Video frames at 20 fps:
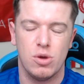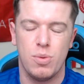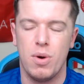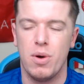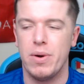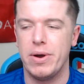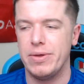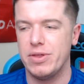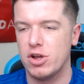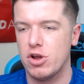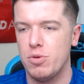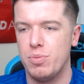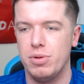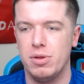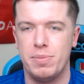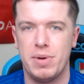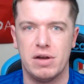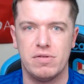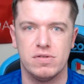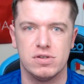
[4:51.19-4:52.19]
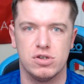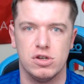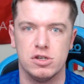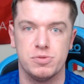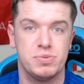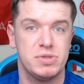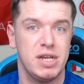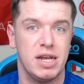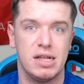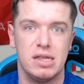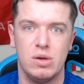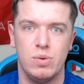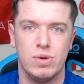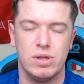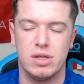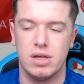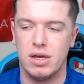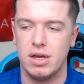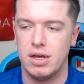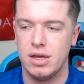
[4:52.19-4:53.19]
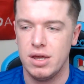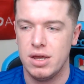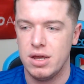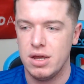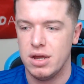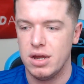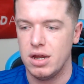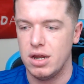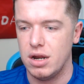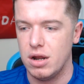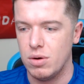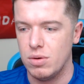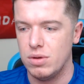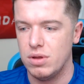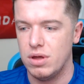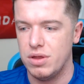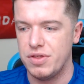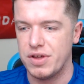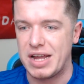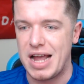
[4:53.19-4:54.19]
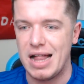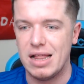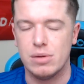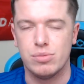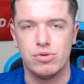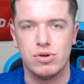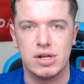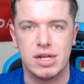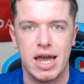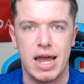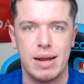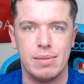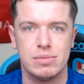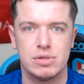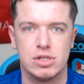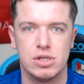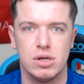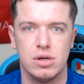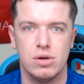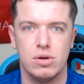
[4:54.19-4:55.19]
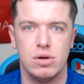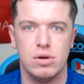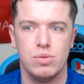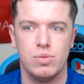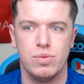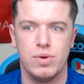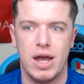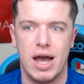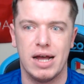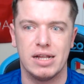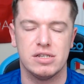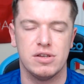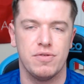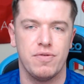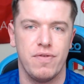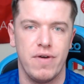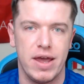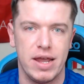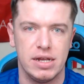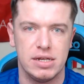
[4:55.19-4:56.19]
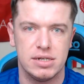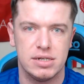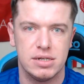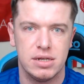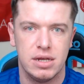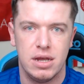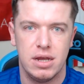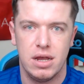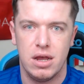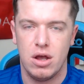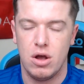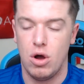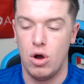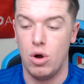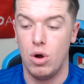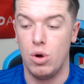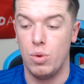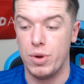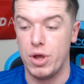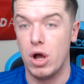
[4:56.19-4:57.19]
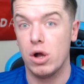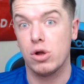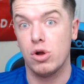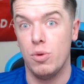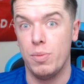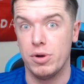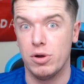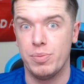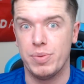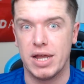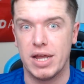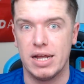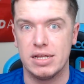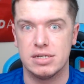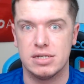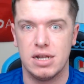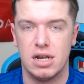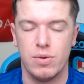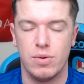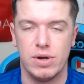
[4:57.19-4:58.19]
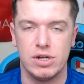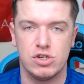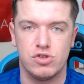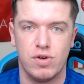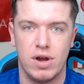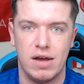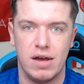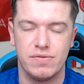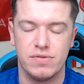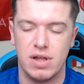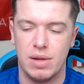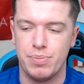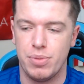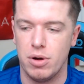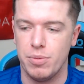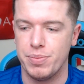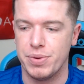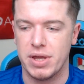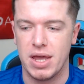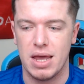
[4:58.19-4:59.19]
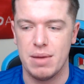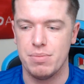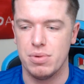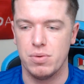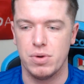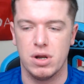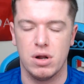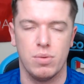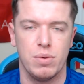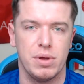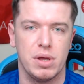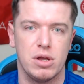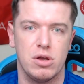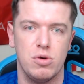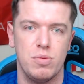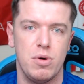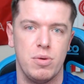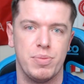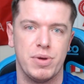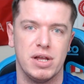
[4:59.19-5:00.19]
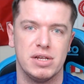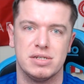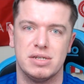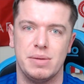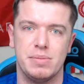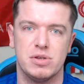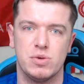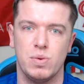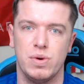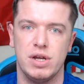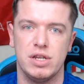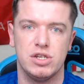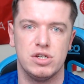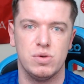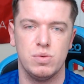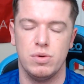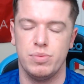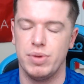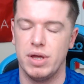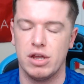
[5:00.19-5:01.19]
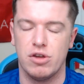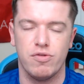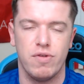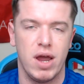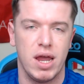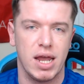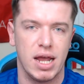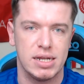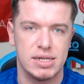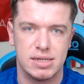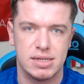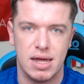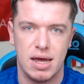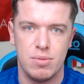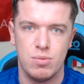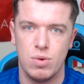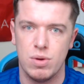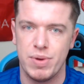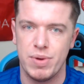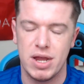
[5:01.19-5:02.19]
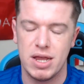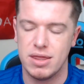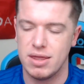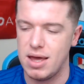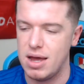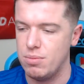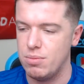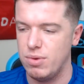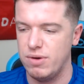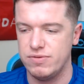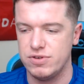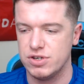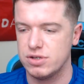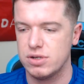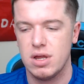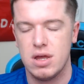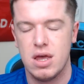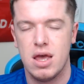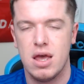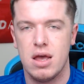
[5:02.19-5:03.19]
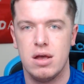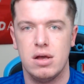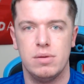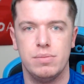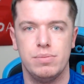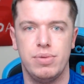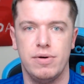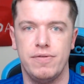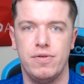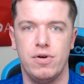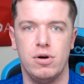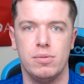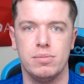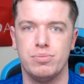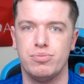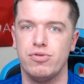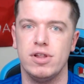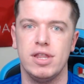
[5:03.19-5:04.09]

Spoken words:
come away with a couple of bad results, particularly with the, you know, the calibre of games that we had to face, or we are coming up against anyway, straight after that Pompey game. But, you know, we come up against Ipswich, we play great against them, we beat them, we've just performed